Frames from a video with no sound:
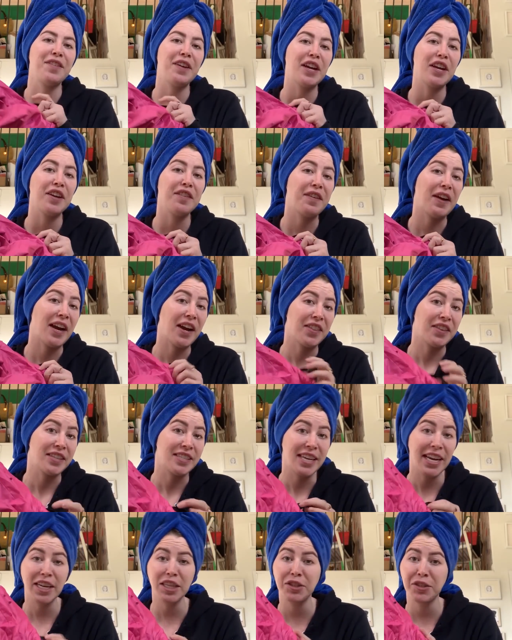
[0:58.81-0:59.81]
figured if I got
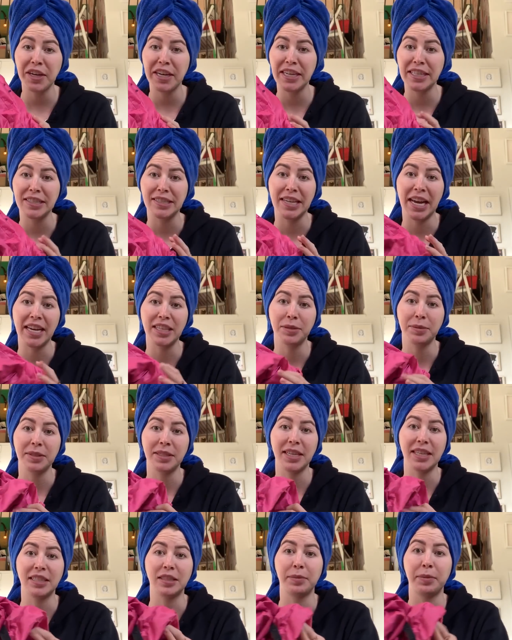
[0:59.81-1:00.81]
this hair dryer attachment
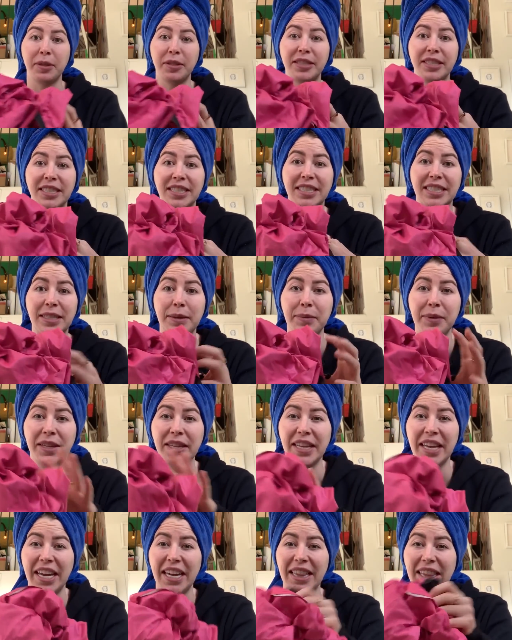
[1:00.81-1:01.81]
that's supposed to
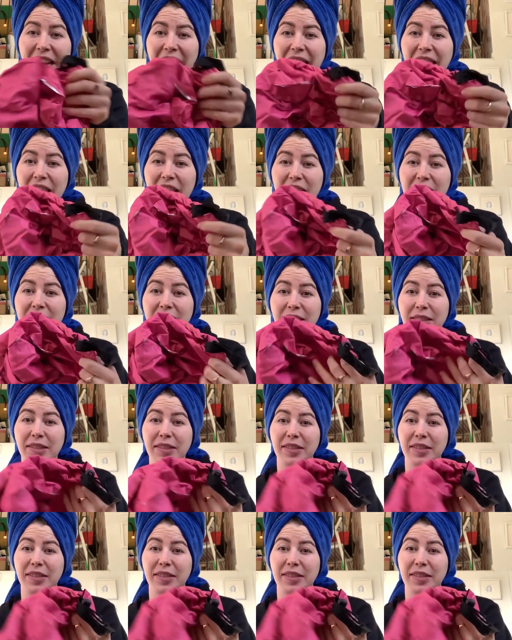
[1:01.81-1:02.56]
simulate like the